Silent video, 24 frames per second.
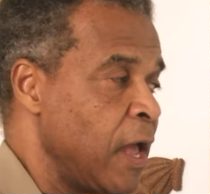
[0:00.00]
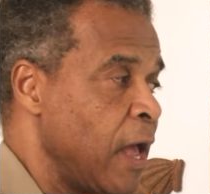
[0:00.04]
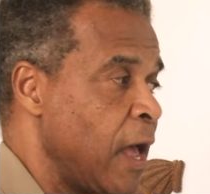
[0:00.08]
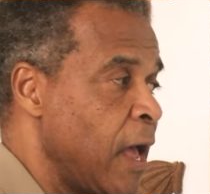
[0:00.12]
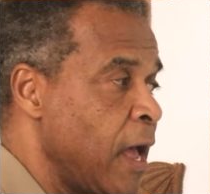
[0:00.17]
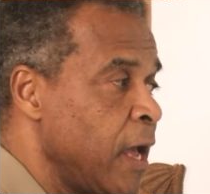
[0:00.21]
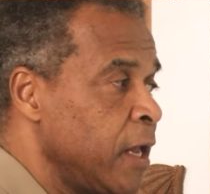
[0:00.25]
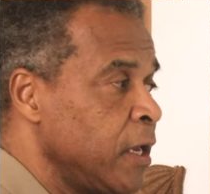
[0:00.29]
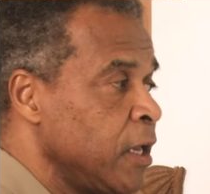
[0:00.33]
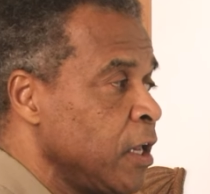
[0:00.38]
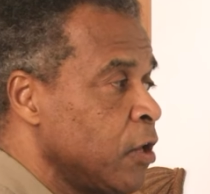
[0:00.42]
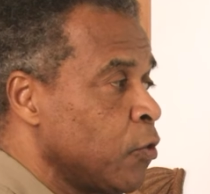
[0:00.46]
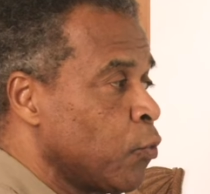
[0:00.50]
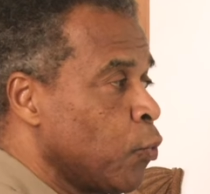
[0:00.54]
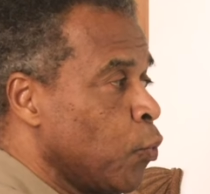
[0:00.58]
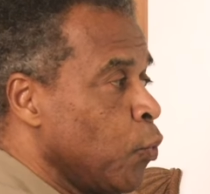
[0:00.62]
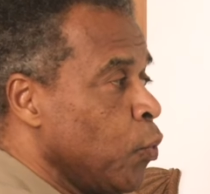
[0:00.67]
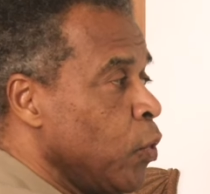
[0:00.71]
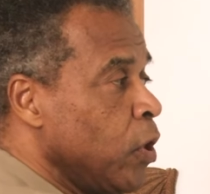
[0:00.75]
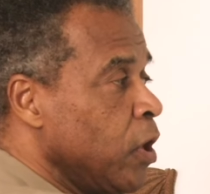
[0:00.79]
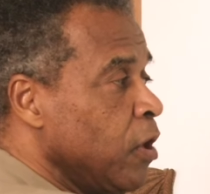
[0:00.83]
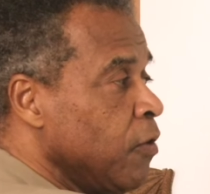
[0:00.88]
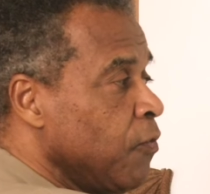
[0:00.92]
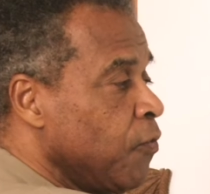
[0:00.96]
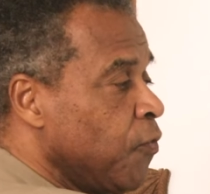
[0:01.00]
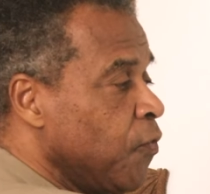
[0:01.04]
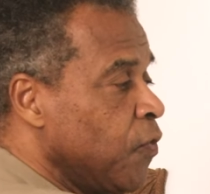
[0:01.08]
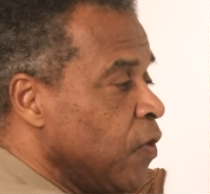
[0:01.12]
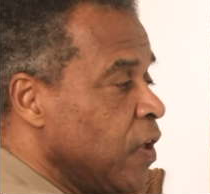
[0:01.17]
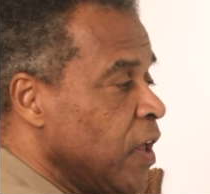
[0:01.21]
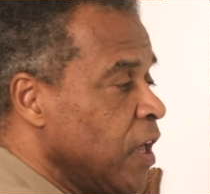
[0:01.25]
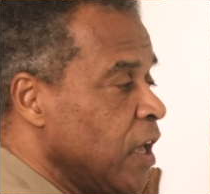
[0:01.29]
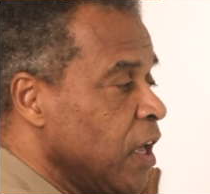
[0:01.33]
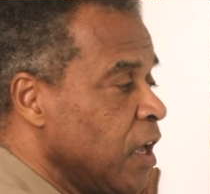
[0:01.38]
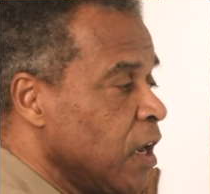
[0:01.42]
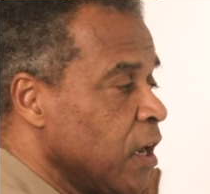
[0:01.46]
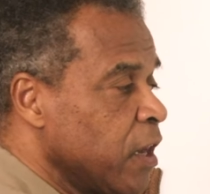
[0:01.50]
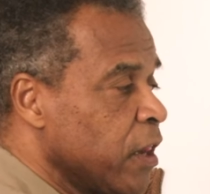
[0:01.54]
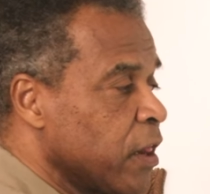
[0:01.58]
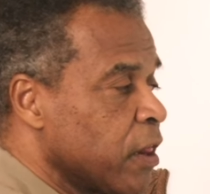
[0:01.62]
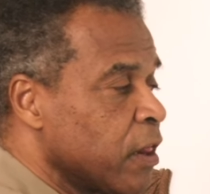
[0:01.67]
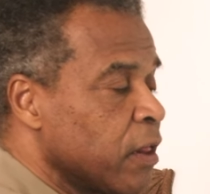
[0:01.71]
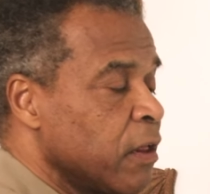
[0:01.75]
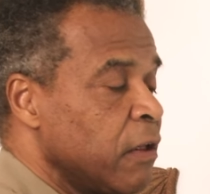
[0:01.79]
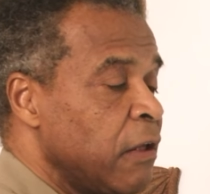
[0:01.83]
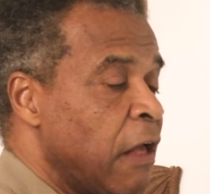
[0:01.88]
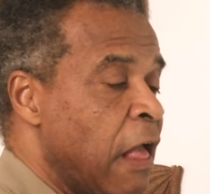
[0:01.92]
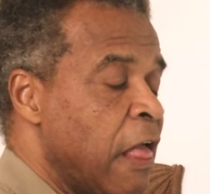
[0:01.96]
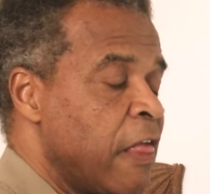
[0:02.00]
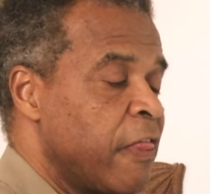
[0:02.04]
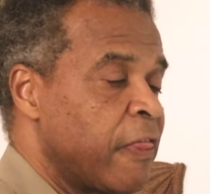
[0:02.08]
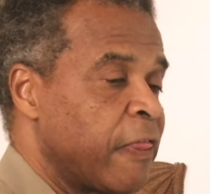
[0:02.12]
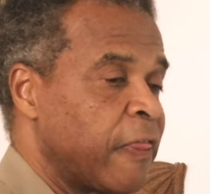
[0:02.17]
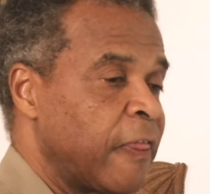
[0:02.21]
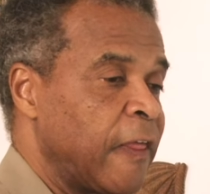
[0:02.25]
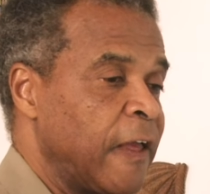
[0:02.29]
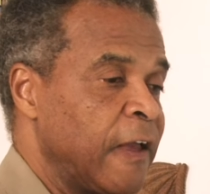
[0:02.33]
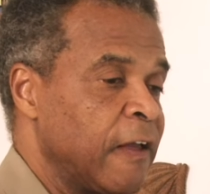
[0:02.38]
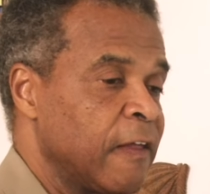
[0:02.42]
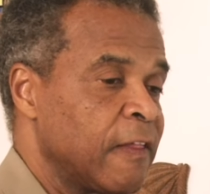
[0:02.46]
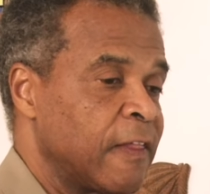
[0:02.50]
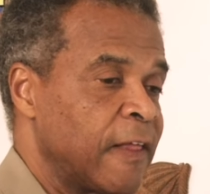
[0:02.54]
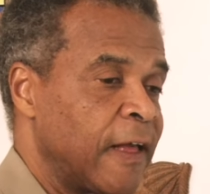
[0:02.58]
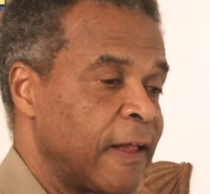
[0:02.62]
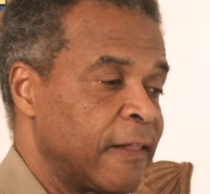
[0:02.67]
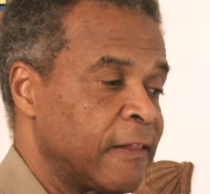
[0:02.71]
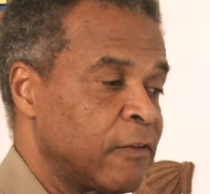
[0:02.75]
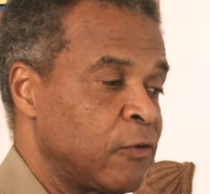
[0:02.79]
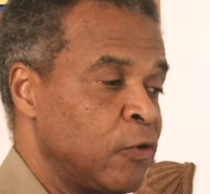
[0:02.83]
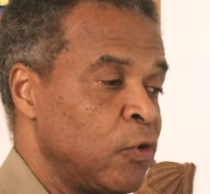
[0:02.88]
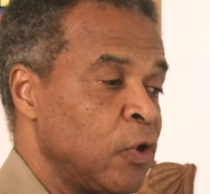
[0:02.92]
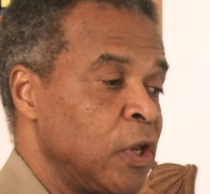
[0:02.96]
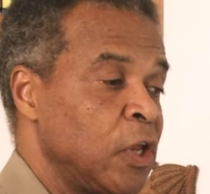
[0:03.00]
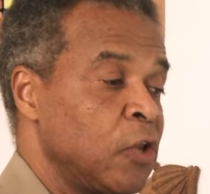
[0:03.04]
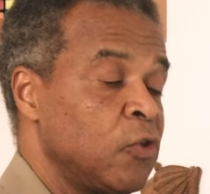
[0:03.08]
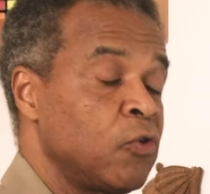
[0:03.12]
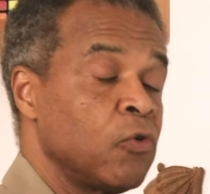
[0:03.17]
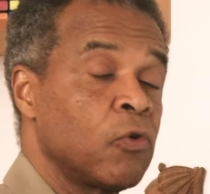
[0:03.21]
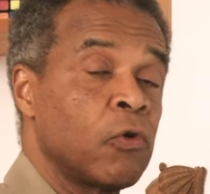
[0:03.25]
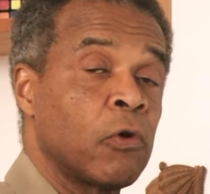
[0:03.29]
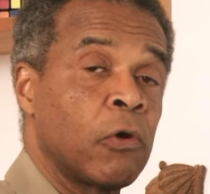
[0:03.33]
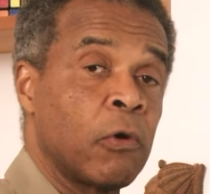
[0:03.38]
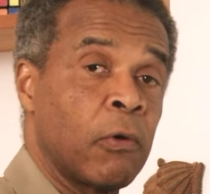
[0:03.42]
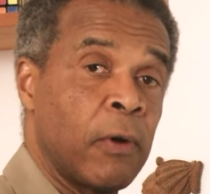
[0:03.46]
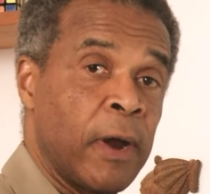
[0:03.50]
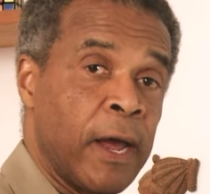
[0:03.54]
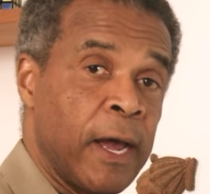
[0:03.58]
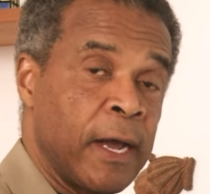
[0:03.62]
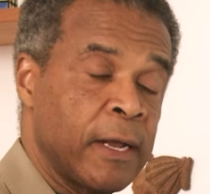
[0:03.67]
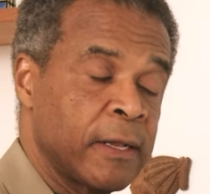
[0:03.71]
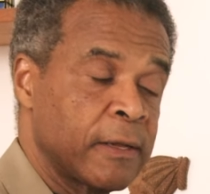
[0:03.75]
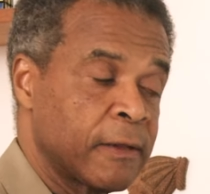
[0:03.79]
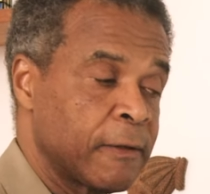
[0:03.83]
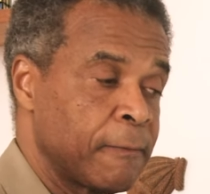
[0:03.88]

and it reveals things that you need to correct,